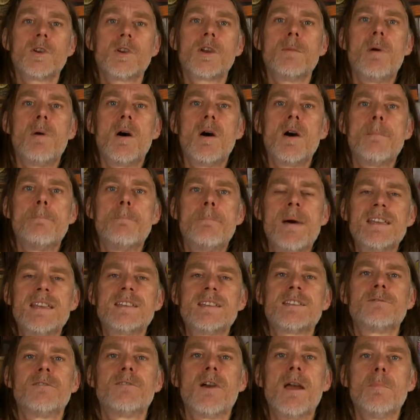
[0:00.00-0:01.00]
you can buy a
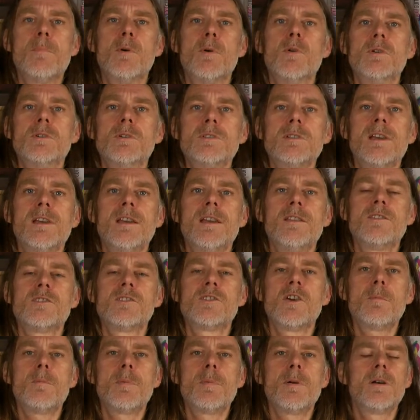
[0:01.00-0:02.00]
bass fretboard in the
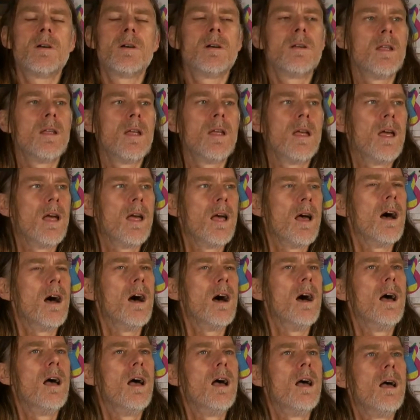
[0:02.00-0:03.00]
shop,
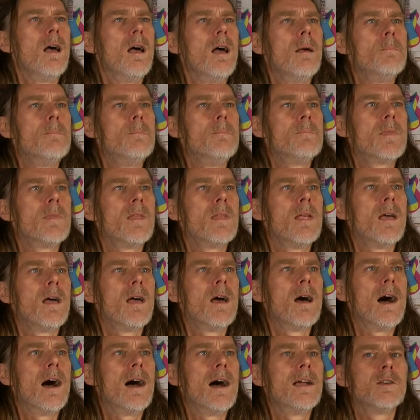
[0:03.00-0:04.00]
and
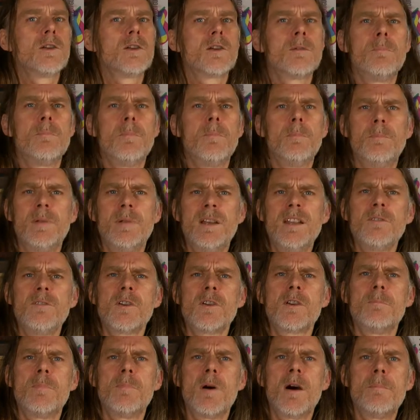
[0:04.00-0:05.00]
you can
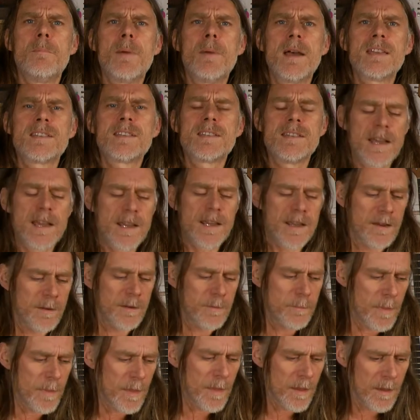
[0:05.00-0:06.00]
buy a bass neck.
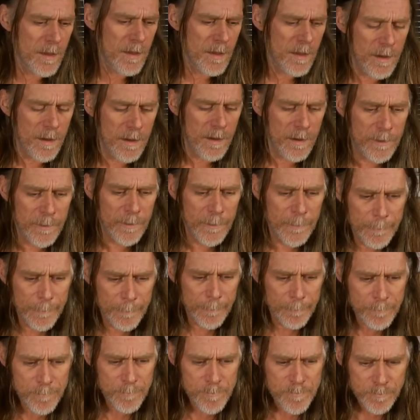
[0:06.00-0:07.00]

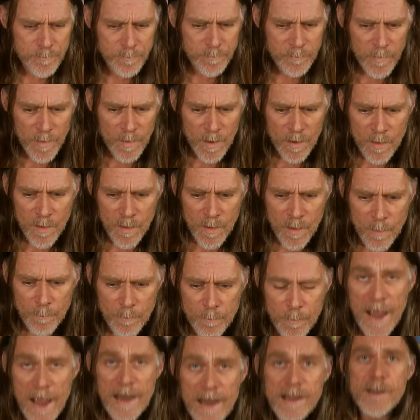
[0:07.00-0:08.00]

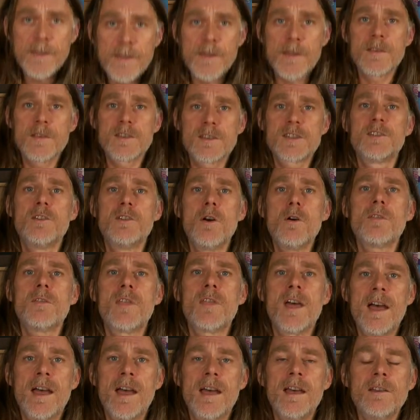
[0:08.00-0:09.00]
But anything that's not
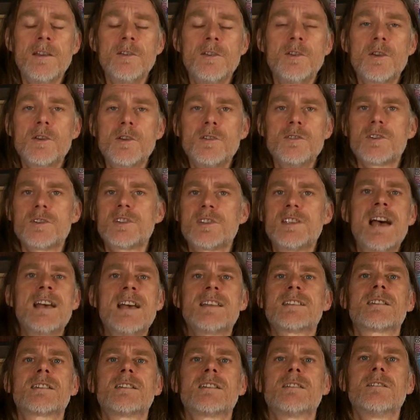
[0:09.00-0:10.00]
there, you can just
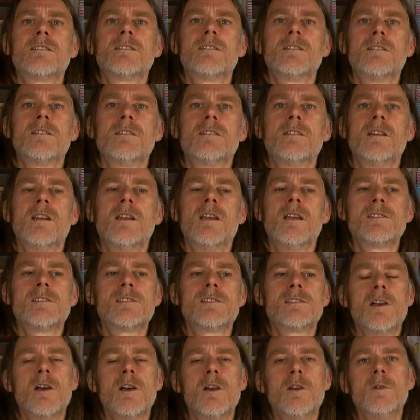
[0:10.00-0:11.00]
ask.
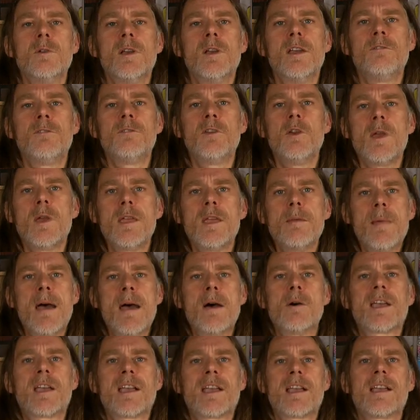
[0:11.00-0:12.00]
So if you
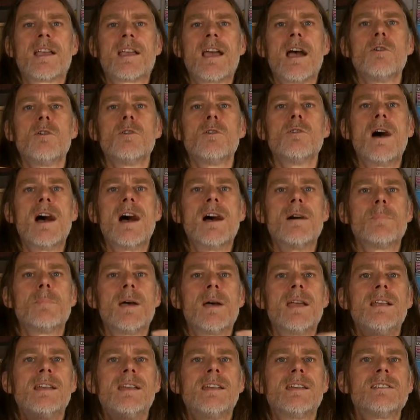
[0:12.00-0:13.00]
email
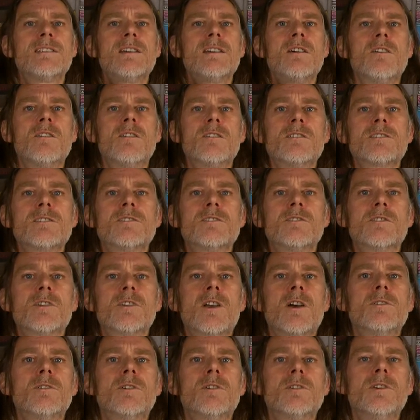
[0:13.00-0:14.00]

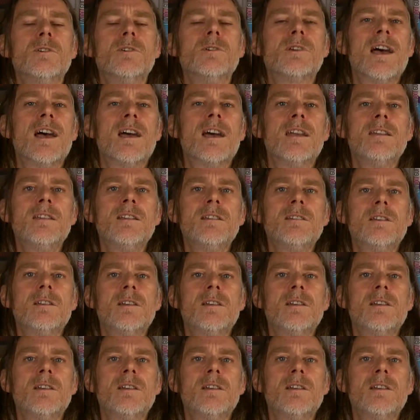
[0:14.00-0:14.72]
carol@baileyguitars.co.uk,